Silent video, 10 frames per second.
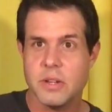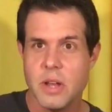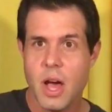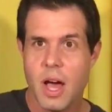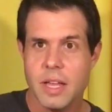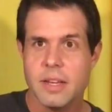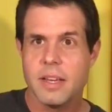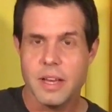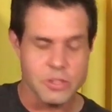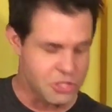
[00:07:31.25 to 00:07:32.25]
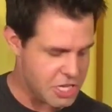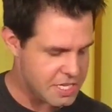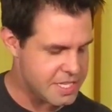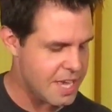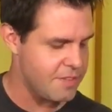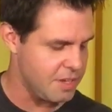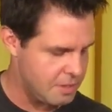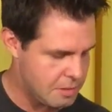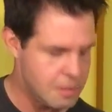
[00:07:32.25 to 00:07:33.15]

not a G7.